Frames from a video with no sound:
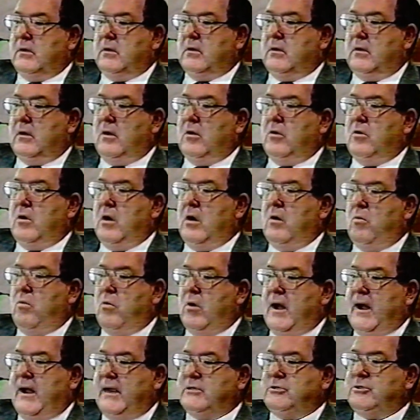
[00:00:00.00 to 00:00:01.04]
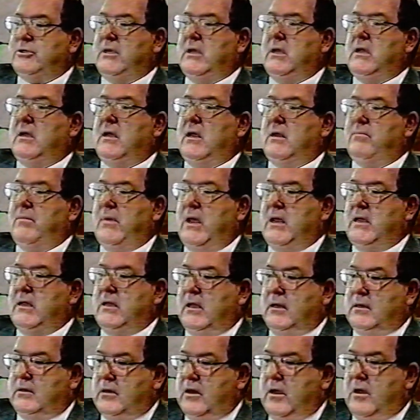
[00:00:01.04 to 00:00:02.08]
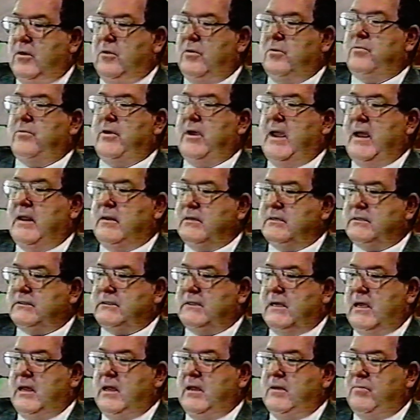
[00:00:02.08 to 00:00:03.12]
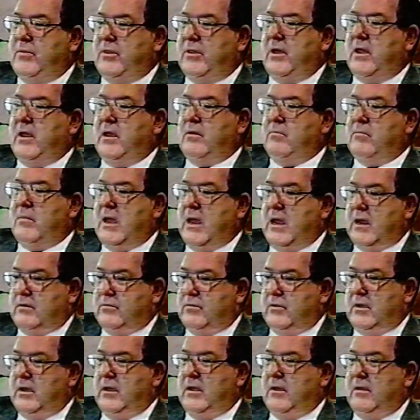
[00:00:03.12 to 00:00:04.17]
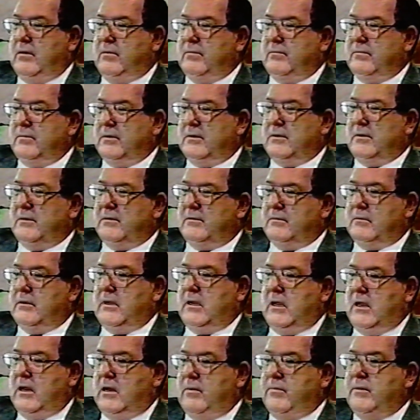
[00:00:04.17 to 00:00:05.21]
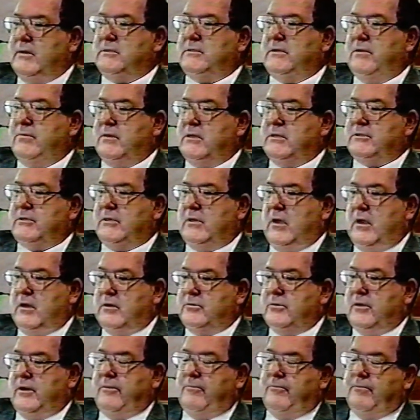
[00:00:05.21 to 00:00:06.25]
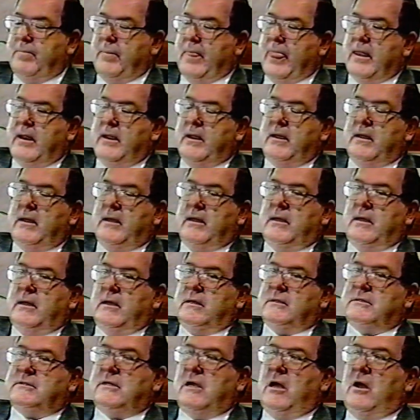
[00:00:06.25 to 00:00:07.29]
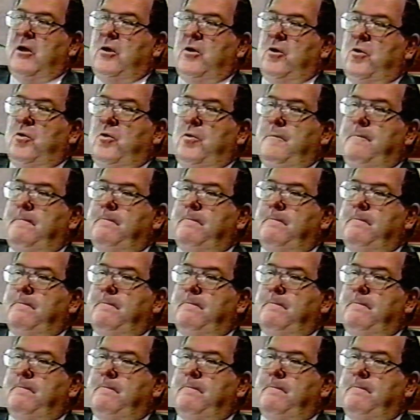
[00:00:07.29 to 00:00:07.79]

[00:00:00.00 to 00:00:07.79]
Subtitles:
who are watching and making note. We had the same thing back then, the enemies of this country. So,